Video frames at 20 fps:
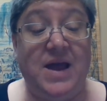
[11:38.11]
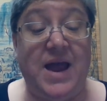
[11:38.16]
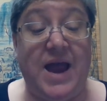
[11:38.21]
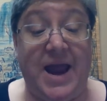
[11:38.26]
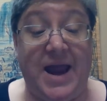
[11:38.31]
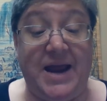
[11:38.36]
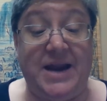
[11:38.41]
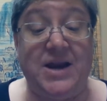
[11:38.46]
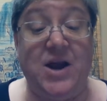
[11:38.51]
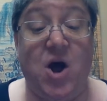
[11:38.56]

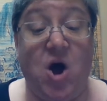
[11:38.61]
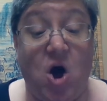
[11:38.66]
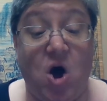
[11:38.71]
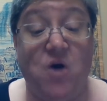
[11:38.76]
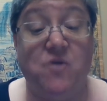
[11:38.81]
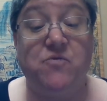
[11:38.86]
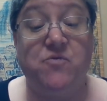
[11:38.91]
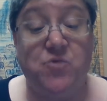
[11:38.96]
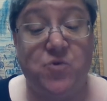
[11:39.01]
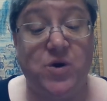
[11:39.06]
and
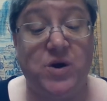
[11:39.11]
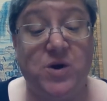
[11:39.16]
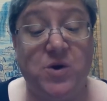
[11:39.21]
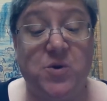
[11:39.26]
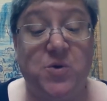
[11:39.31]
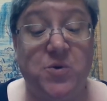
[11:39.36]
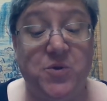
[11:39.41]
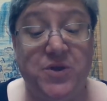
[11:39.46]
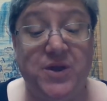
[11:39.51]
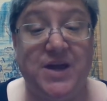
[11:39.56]
of
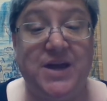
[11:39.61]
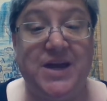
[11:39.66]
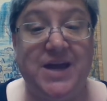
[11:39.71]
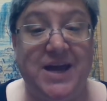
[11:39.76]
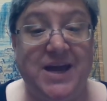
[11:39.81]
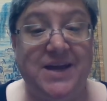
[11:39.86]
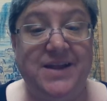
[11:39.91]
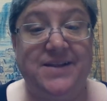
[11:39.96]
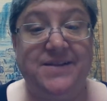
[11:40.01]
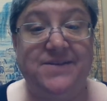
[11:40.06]
critical
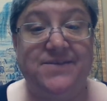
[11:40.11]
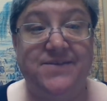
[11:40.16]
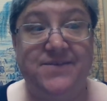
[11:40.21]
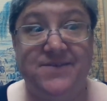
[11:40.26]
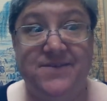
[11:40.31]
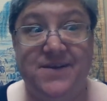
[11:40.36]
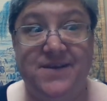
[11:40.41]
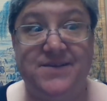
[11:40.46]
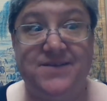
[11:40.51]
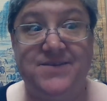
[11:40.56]
thinking in
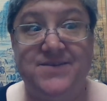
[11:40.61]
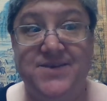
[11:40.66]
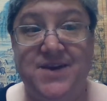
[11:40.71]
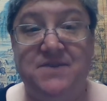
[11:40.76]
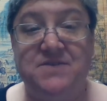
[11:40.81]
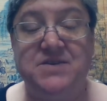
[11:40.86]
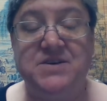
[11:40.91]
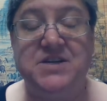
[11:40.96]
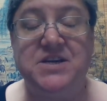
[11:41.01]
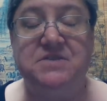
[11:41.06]
the
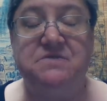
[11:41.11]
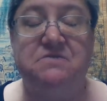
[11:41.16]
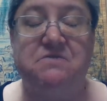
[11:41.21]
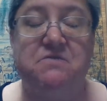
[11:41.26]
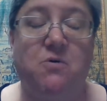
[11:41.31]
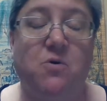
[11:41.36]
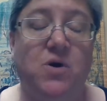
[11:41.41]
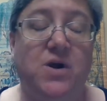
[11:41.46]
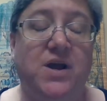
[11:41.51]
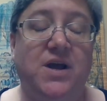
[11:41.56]

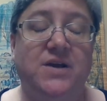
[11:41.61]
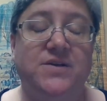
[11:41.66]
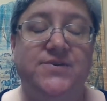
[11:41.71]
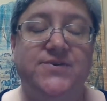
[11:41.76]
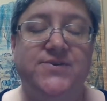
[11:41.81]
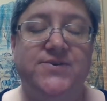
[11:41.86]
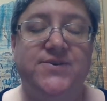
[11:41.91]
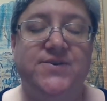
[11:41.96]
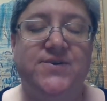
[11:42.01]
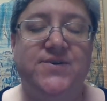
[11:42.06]

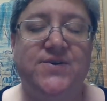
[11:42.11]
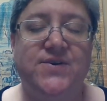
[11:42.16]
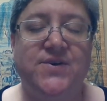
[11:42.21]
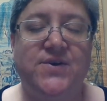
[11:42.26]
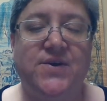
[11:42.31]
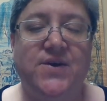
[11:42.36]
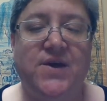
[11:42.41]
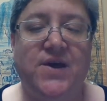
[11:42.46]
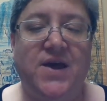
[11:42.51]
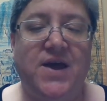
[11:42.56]
1740s,
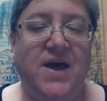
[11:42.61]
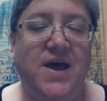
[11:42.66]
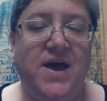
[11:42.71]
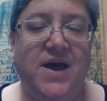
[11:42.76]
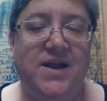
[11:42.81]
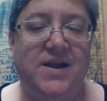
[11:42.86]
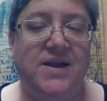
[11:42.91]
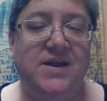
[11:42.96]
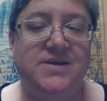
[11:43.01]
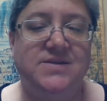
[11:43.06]

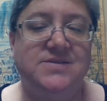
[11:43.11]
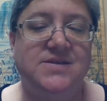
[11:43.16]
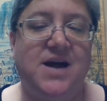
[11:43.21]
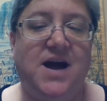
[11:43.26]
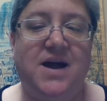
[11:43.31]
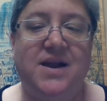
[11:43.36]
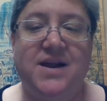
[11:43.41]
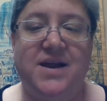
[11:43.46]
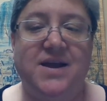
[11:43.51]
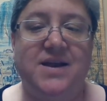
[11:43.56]
and he's
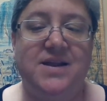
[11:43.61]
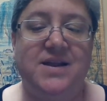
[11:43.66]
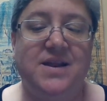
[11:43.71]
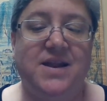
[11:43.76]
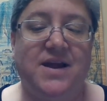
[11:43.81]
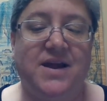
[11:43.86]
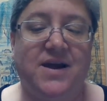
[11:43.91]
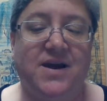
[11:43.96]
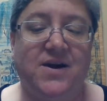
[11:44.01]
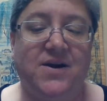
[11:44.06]
not in
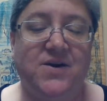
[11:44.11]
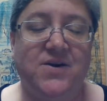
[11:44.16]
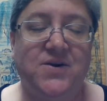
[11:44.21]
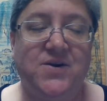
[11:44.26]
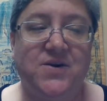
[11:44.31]
there.